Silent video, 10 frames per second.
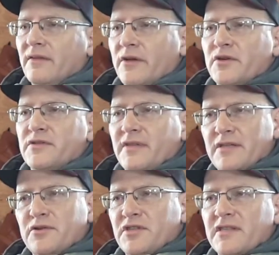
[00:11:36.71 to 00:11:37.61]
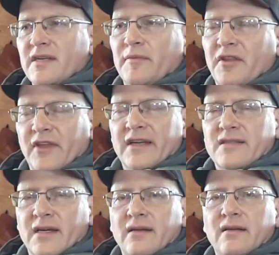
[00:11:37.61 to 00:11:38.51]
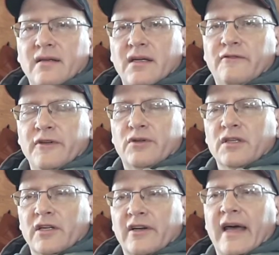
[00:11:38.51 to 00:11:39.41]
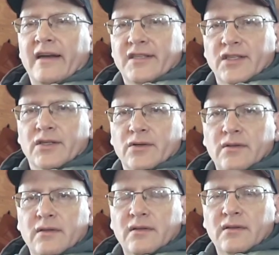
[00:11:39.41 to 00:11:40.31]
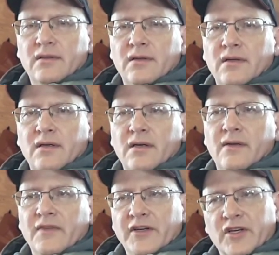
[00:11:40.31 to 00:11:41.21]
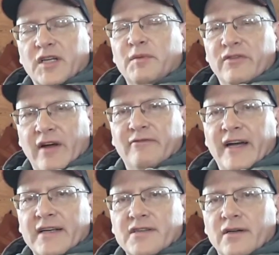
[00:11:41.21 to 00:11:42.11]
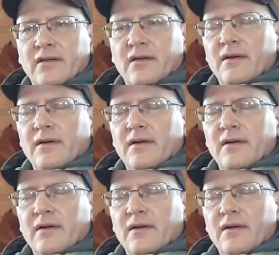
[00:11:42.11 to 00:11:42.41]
These are just some of the things that if you can learn how to do, then you're going to move up faster.